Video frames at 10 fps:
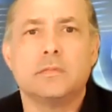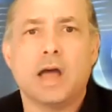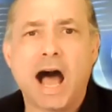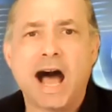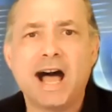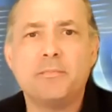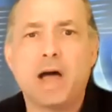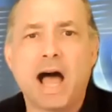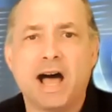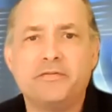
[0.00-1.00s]
I'm
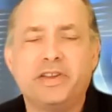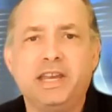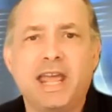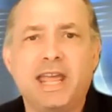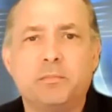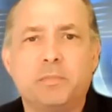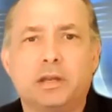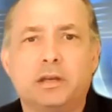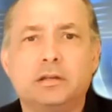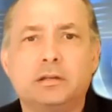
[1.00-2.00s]
Avi
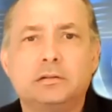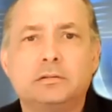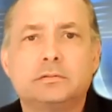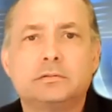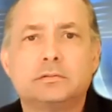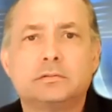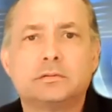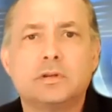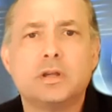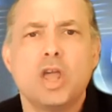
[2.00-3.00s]
Naiman.
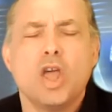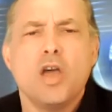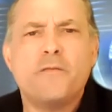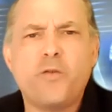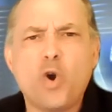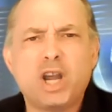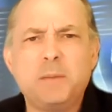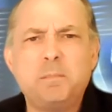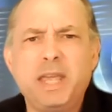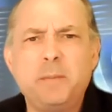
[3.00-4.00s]

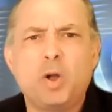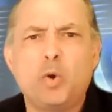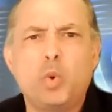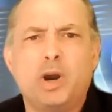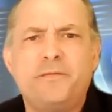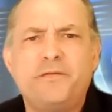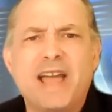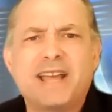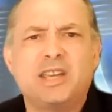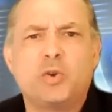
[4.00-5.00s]
40 people were
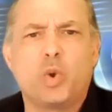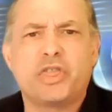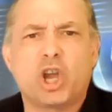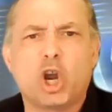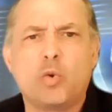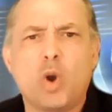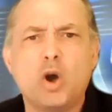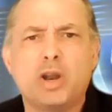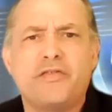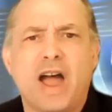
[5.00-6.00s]
infected with the
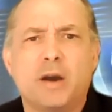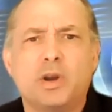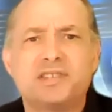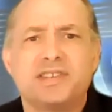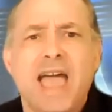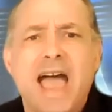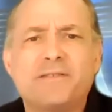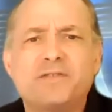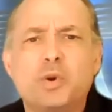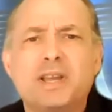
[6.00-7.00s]
coronavirus
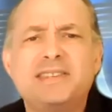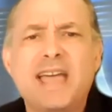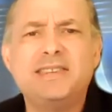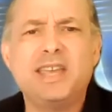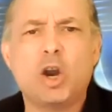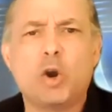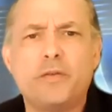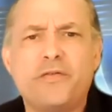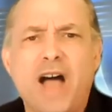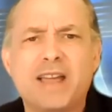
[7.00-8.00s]
after attending a
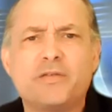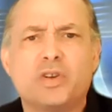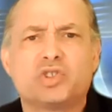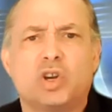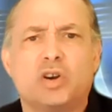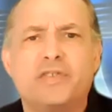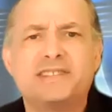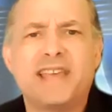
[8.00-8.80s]
revival service